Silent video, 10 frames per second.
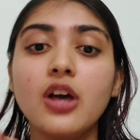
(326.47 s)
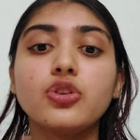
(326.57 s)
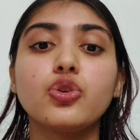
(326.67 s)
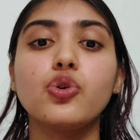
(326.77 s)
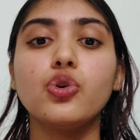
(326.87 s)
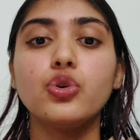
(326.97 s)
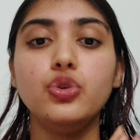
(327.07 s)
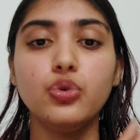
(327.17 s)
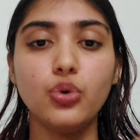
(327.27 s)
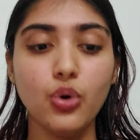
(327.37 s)
So
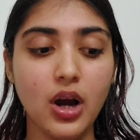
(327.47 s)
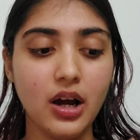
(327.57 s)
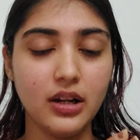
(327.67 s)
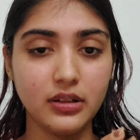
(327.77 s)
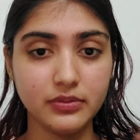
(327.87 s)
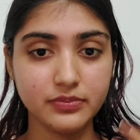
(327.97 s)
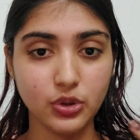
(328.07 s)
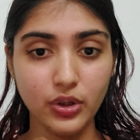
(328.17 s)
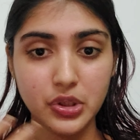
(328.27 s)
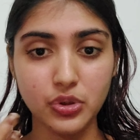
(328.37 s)
you are
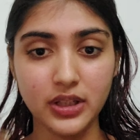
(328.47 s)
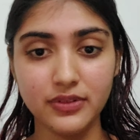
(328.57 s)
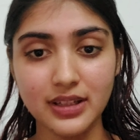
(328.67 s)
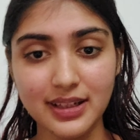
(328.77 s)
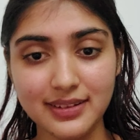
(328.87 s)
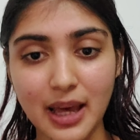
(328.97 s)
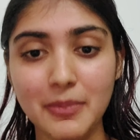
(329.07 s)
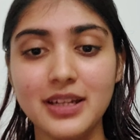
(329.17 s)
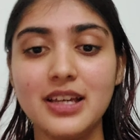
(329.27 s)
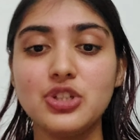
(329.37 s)
going to give that
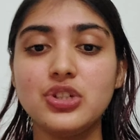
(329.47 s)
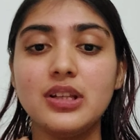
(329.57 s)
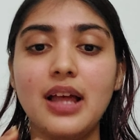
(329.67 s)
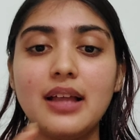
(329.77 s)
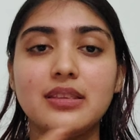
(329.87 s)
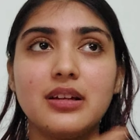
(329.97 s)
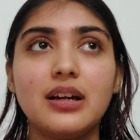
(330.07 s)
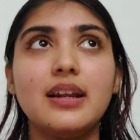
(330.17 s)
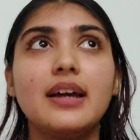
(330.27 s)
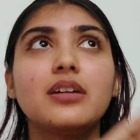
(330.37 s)
examination, and there are
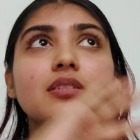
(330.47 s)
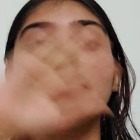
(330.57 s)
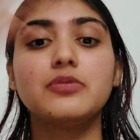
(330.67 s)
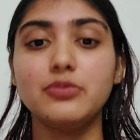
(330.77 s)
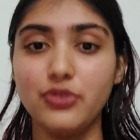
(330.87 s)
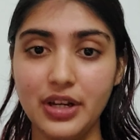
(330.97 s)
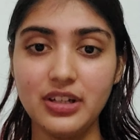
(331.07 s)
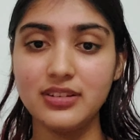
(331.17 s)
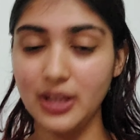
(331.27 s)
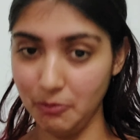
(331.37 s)
like
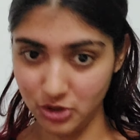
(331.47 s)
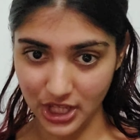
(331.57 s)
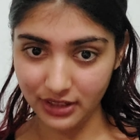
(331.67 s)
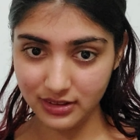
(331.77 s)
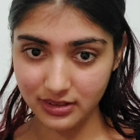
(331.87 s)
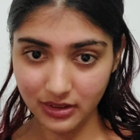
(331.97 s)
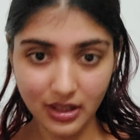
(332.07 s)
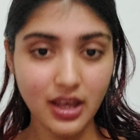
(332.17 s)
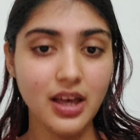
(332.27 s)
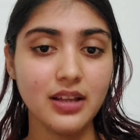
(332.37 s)
various subjects
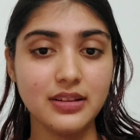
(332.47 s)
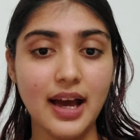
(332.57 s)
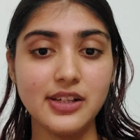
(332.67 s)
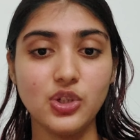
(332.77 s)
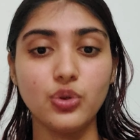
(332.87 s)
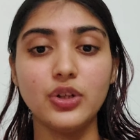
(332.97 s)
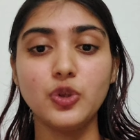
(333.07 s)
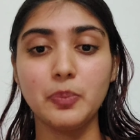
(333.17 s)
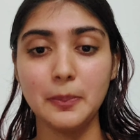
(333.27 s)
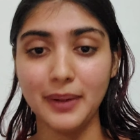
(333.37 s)
that you're going
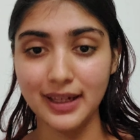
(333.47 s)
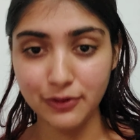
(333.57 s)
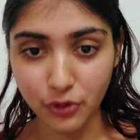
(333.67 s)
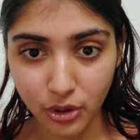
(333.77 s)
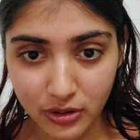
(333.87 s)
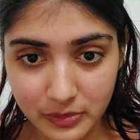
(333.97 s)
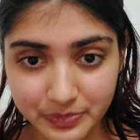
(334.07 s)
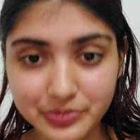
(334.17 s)
to prepare for